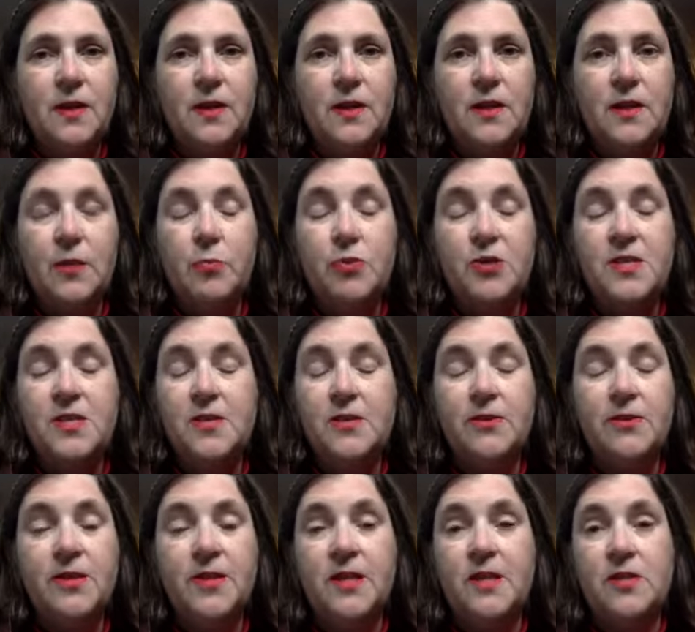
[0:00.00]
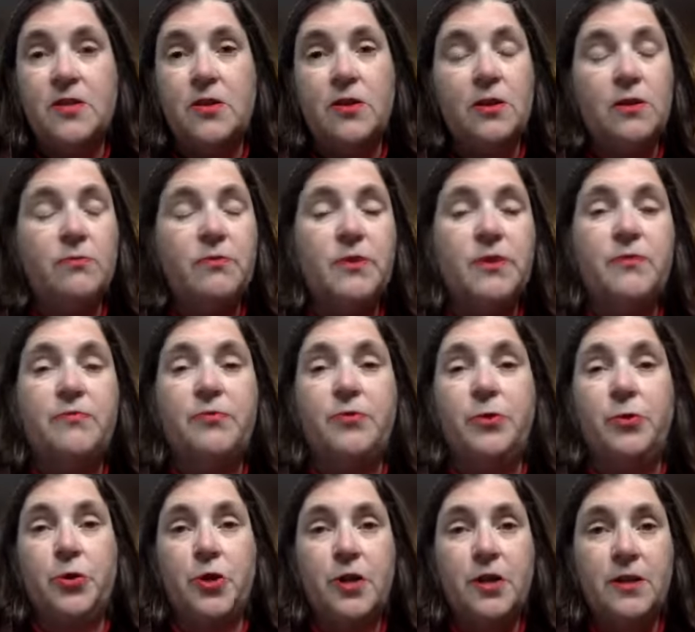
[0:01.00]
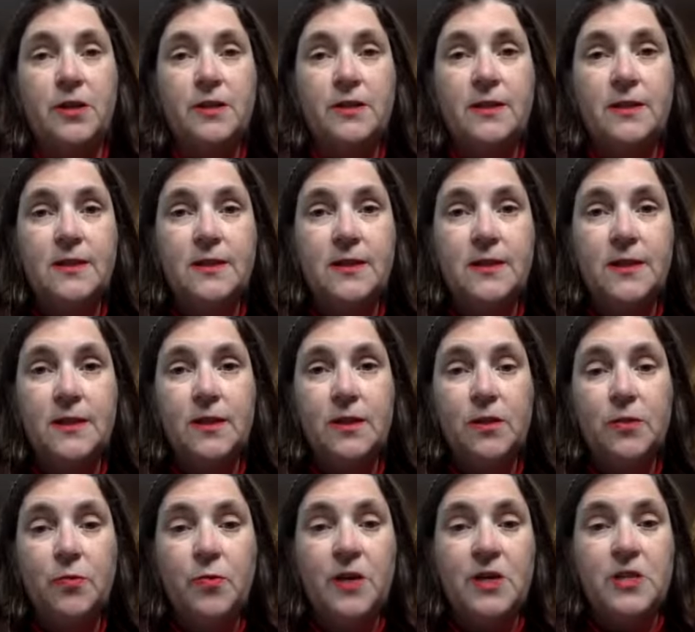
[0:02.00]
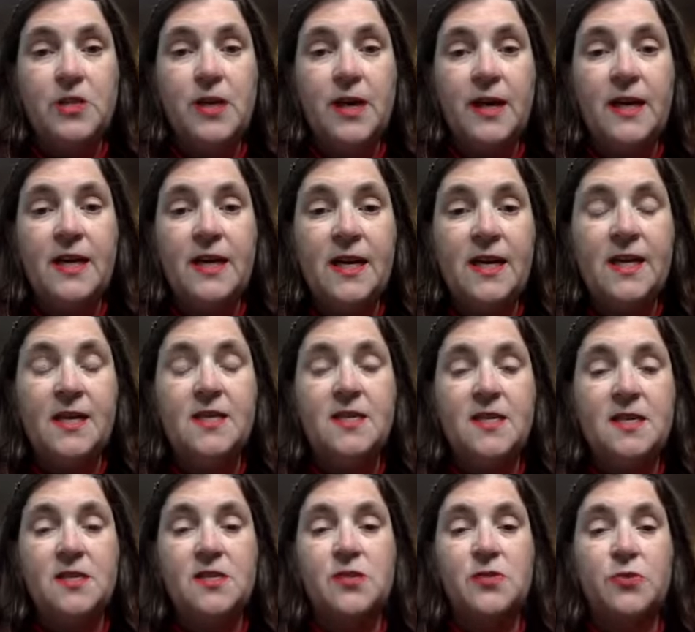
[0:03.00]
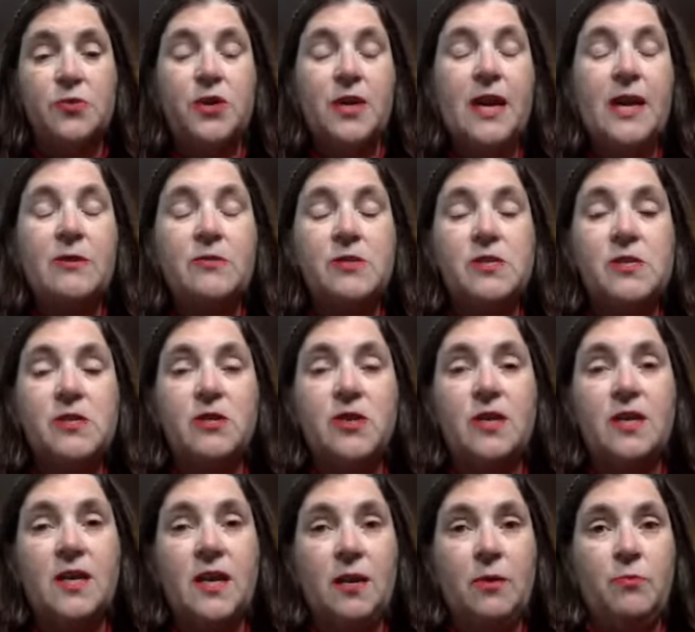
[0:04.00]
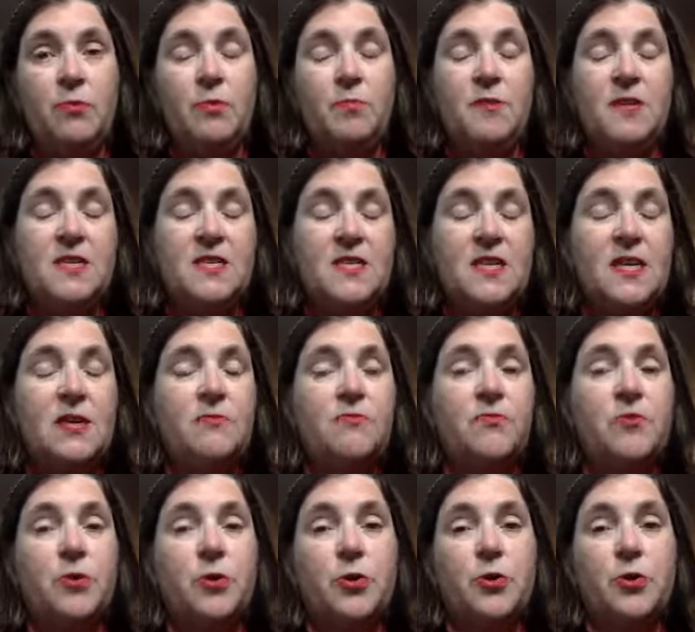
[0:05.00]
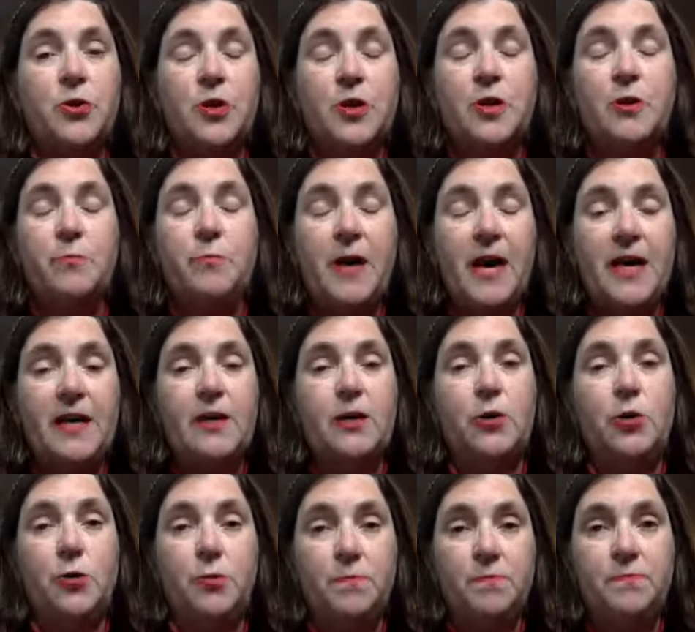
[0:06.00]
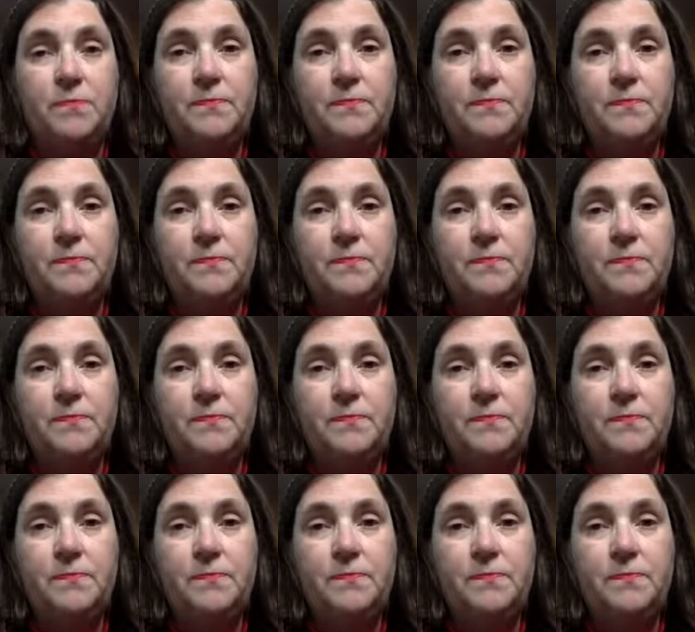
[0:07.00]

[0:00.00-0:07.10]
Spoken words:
There were still things all over the floor, which I needed to sort out so that it would be safe for her to go back home.